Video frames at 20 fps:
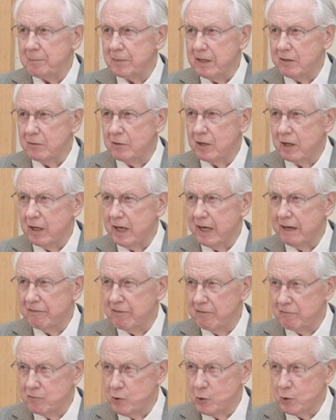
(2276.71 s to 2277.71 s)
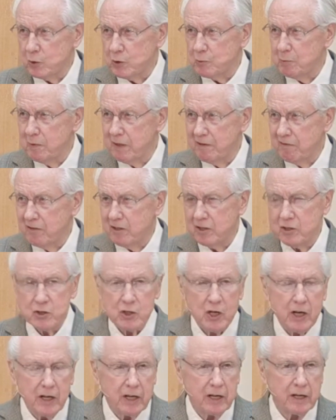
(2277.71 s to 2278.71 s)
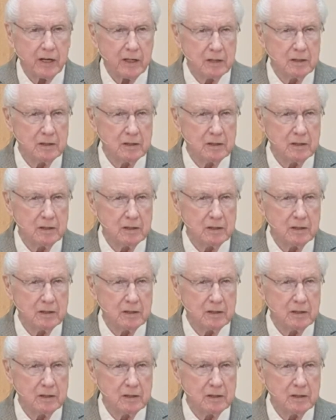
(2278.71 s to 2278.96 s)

in the life of George Beverly Shea?